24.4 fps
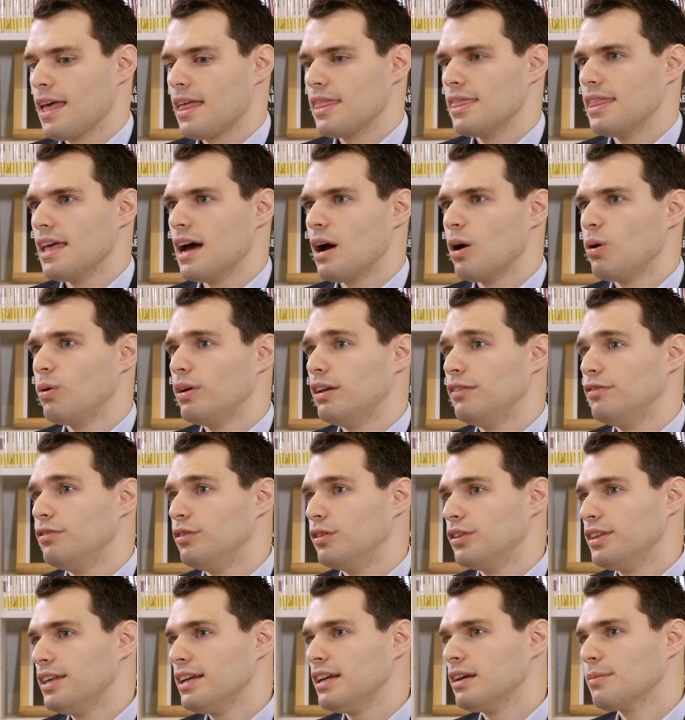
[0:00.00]
Now, if
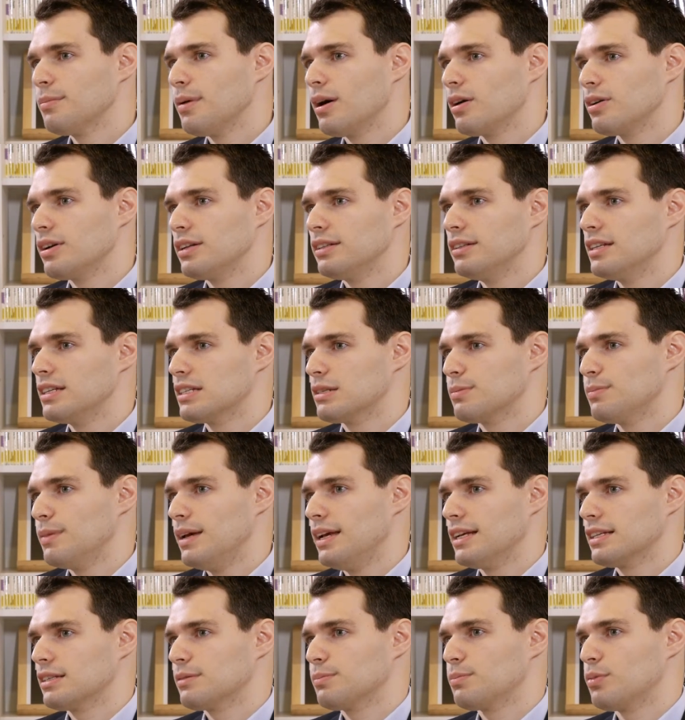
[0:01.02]
you think about it, this
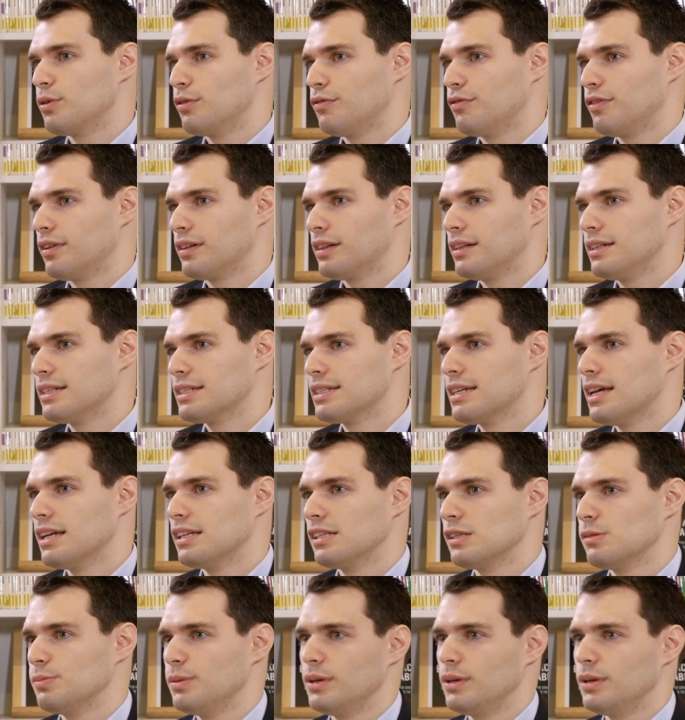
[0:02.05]
makes perfectly sense,